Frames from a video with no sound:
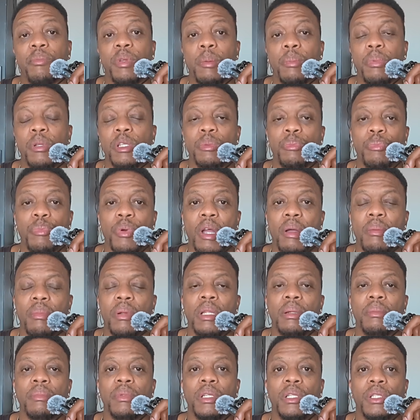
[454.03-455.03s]
of people's
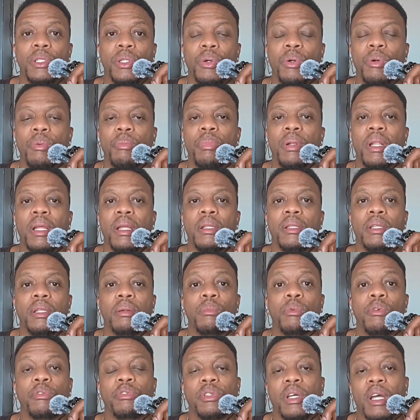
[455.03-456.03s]
problem. They don't plan. They
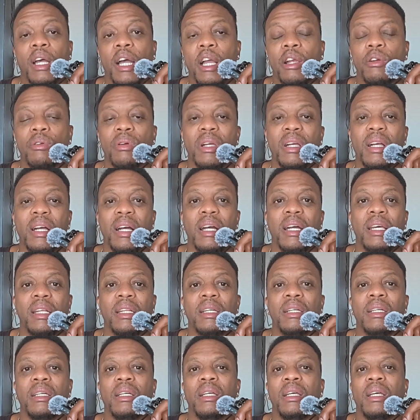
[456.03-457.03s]
move to Accra,
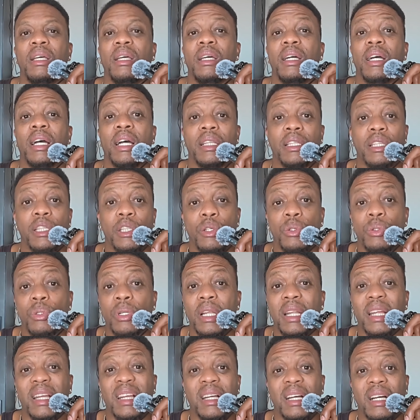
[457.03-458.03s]
Ghana, and they don't
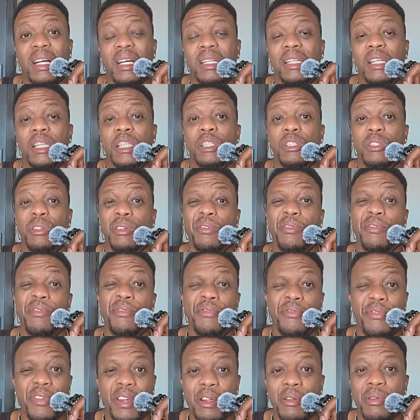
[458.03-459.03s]
know that Ghana is
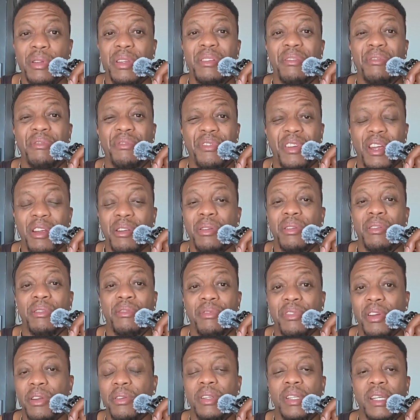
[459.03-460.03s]
very, very,
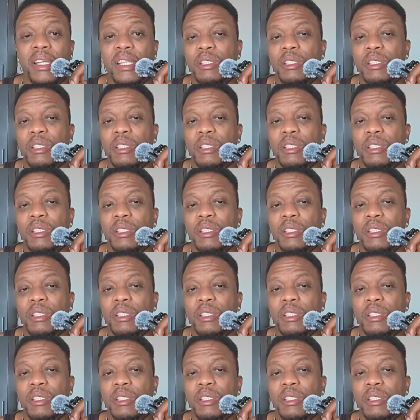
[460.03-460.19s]
very